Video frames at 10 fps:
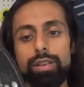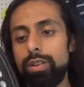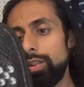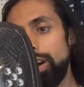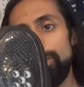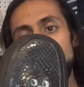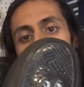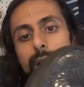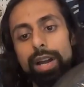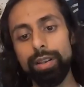carbon on the
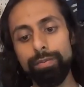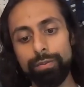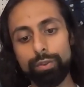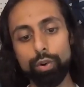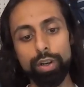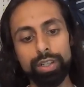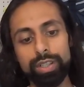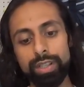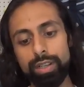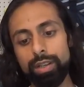bottom, of
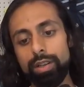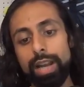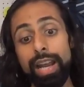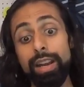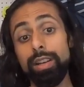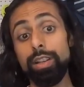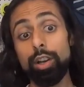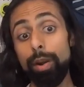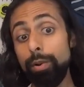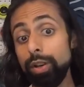course, and the
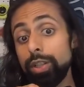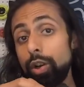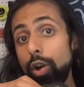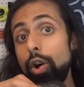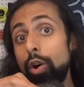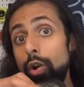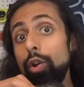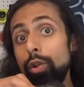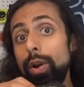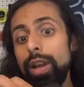carbon runs
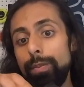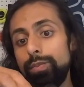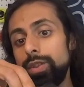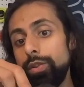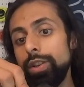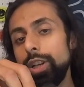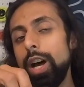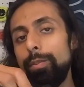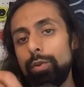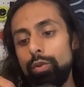all the way up to the
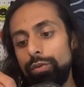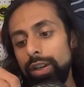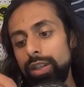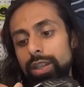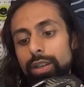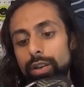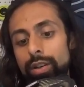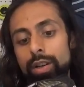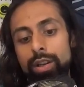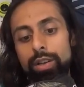top over here,
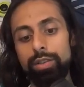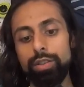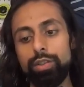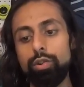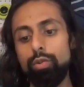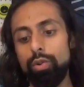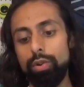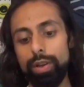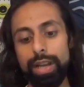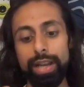which is
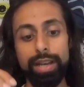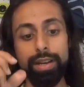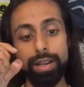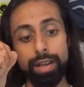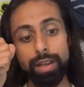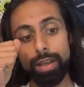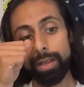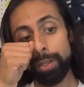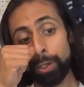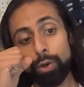cool. And
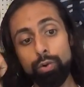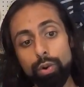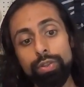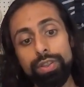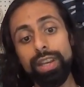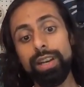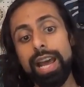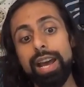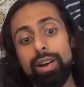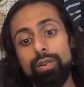the cool thing
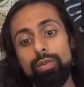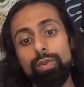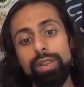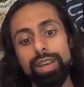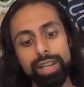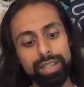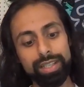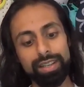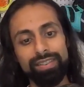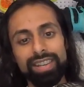now with
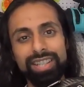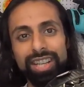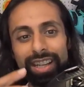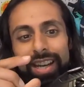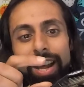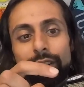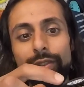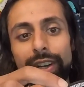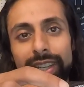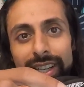this, you can check it out
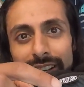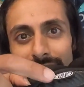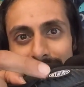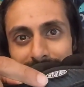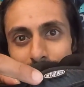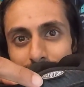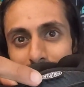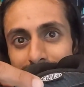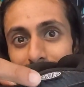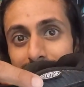over here, you can see what
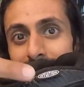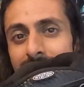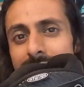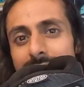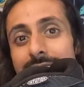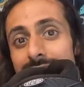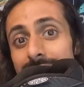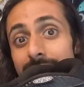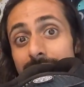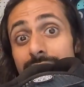that says. That
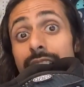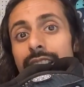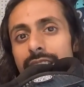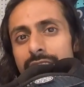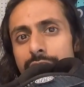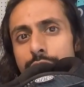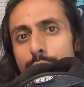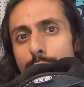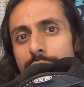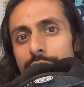says
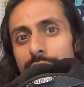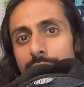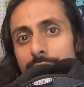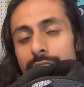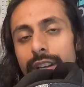Intuition.